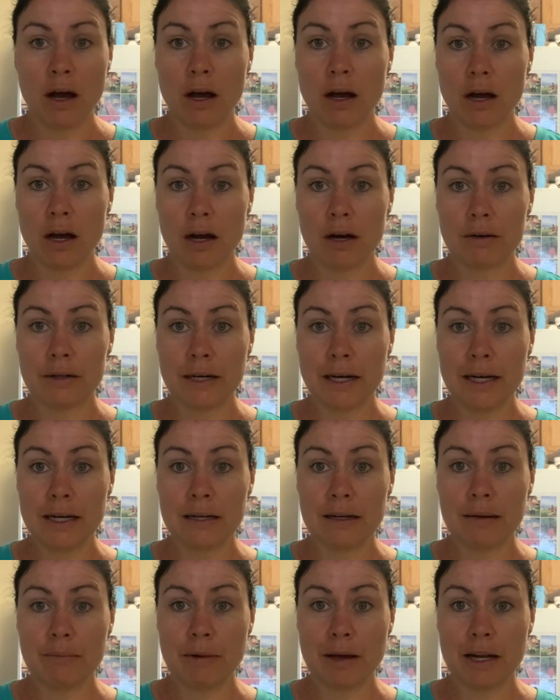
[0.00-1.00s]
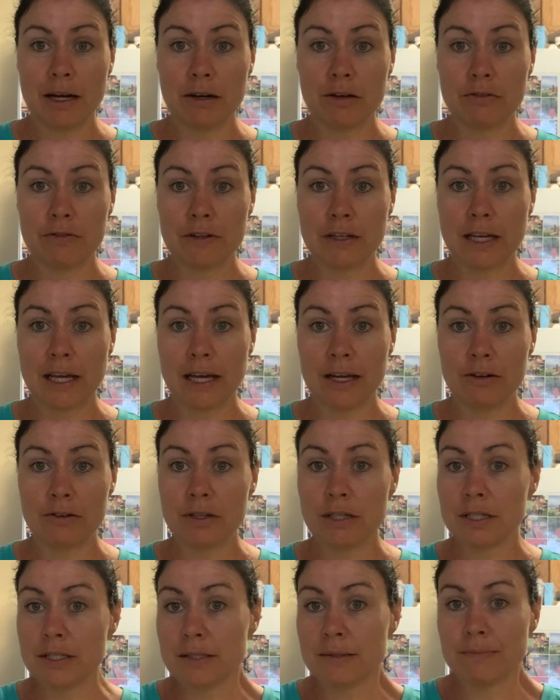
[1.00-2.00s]
All right, I'm headed over to
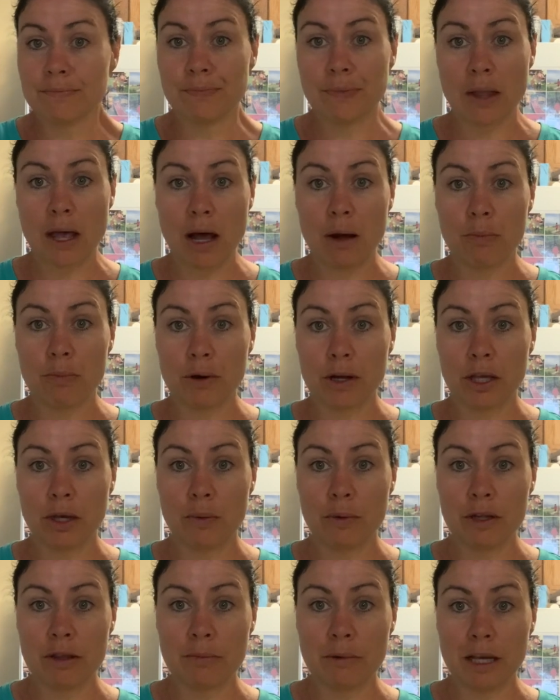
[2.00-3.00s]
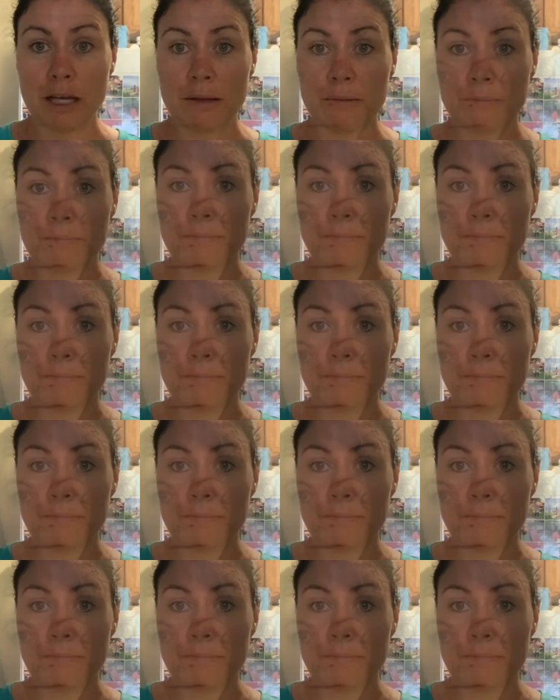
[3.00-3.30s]
Kendra's. I'll bring you with me.